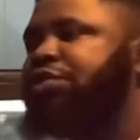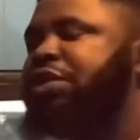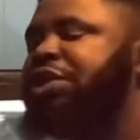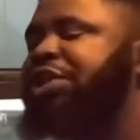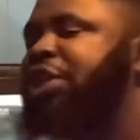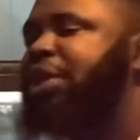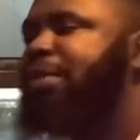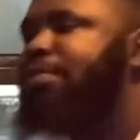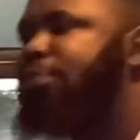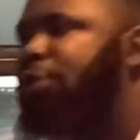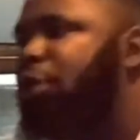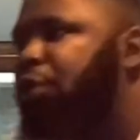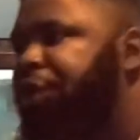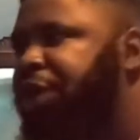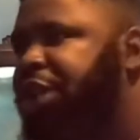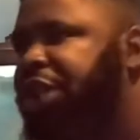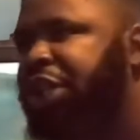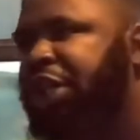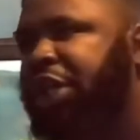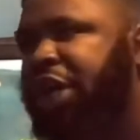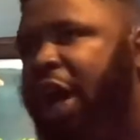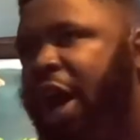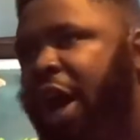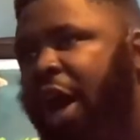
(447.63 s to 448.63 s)
the
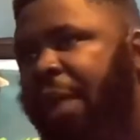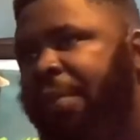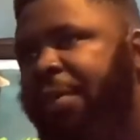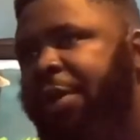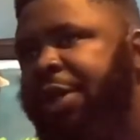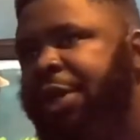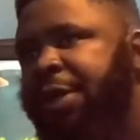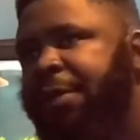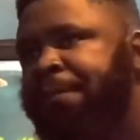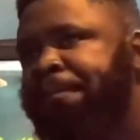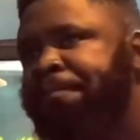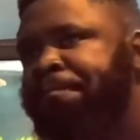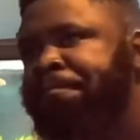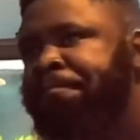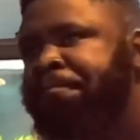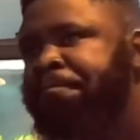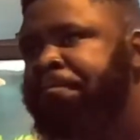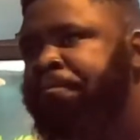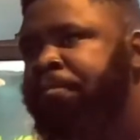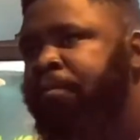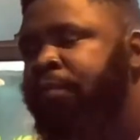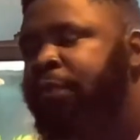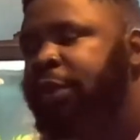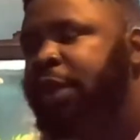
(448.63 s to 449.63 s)
most common
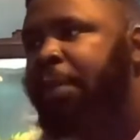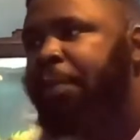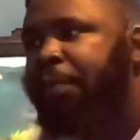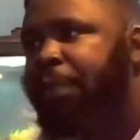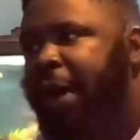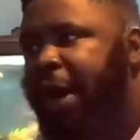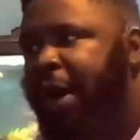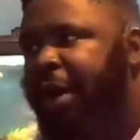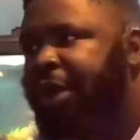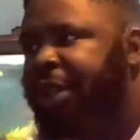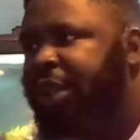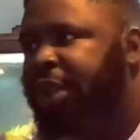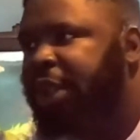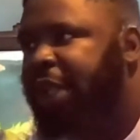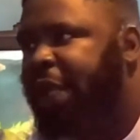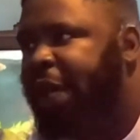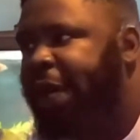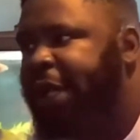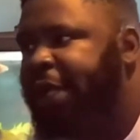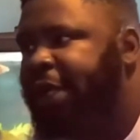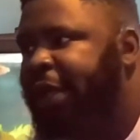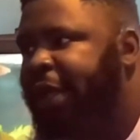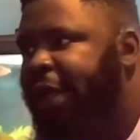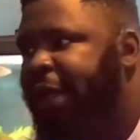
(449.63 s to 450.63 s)

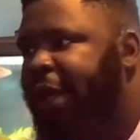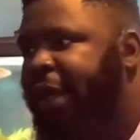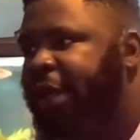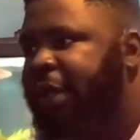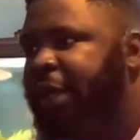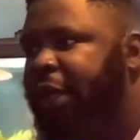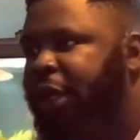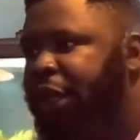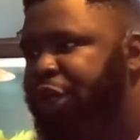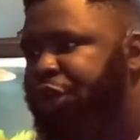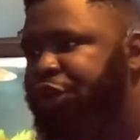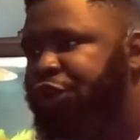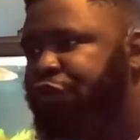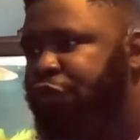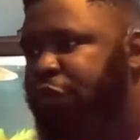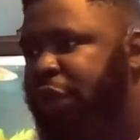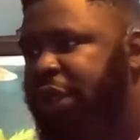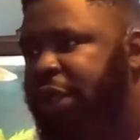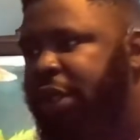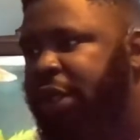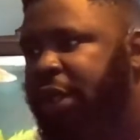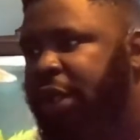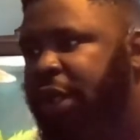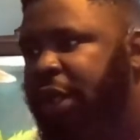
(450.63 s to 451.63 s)
parasite and
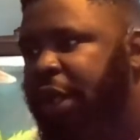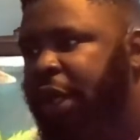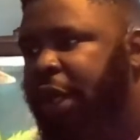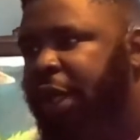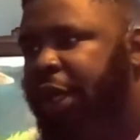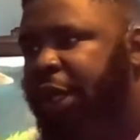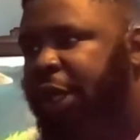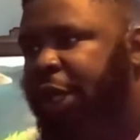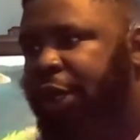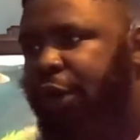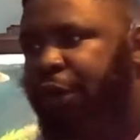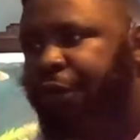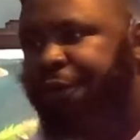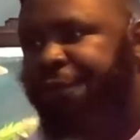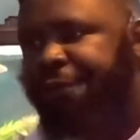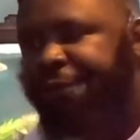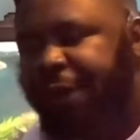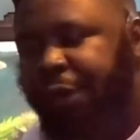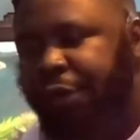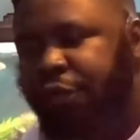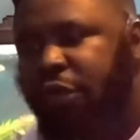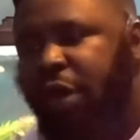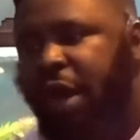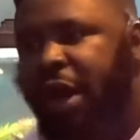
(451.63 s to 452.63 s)
injury, you know,
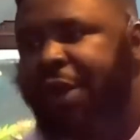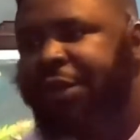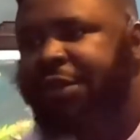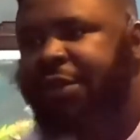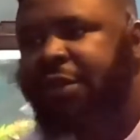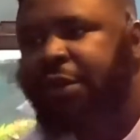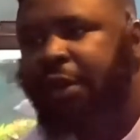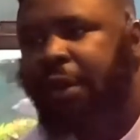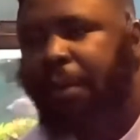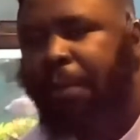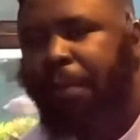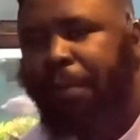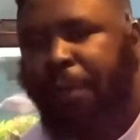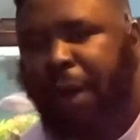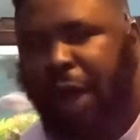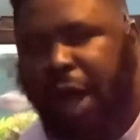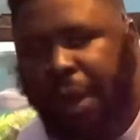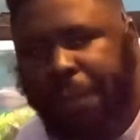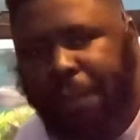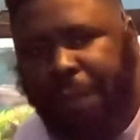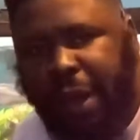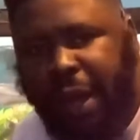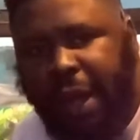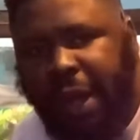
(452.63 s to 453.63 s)
fin rot,
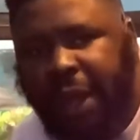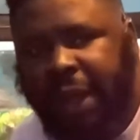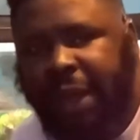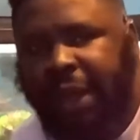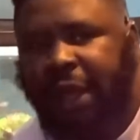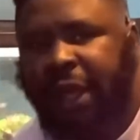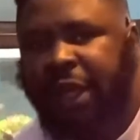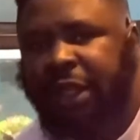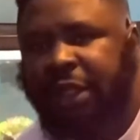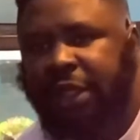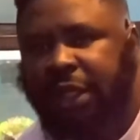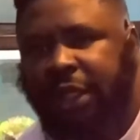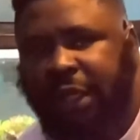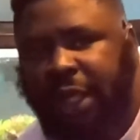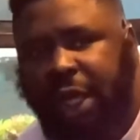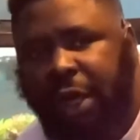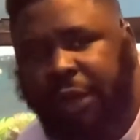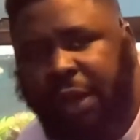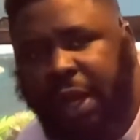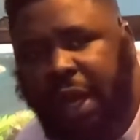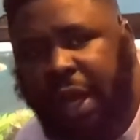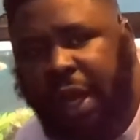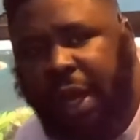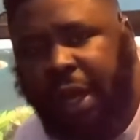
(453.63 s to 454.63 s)
pop eye, and
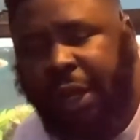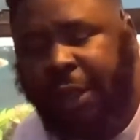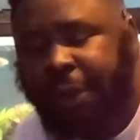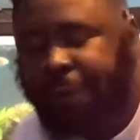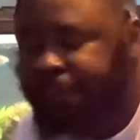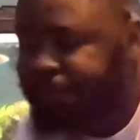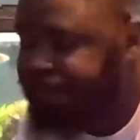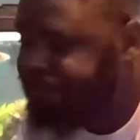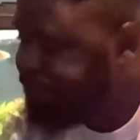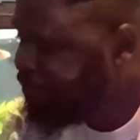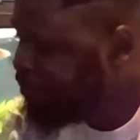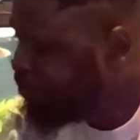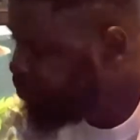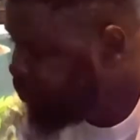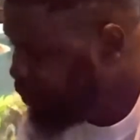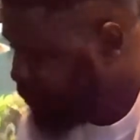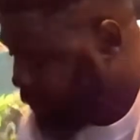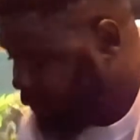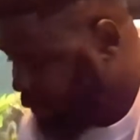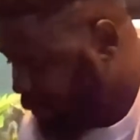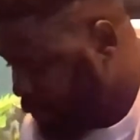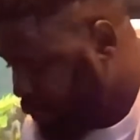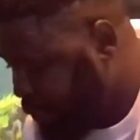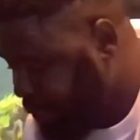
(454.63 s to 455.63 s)
cloud eye.
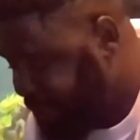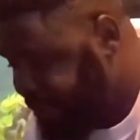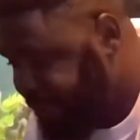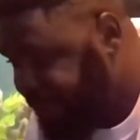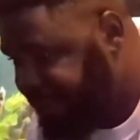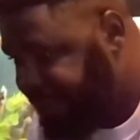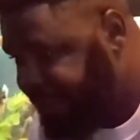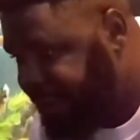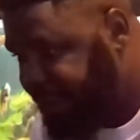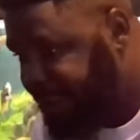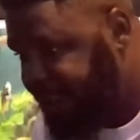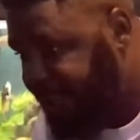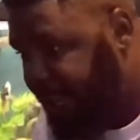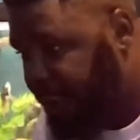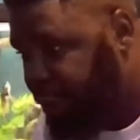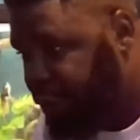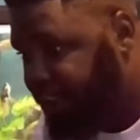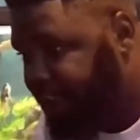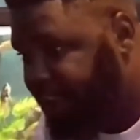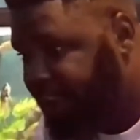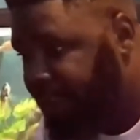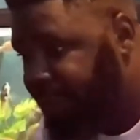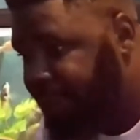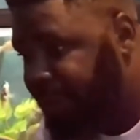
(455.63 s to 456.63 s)
You know, definitely I would
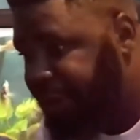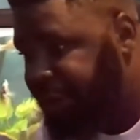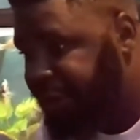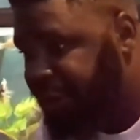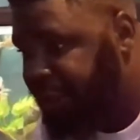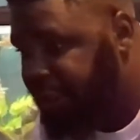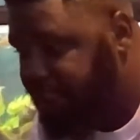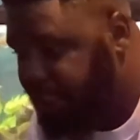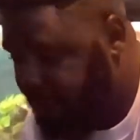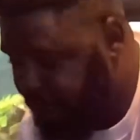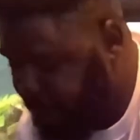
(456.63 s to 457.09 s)
recommend the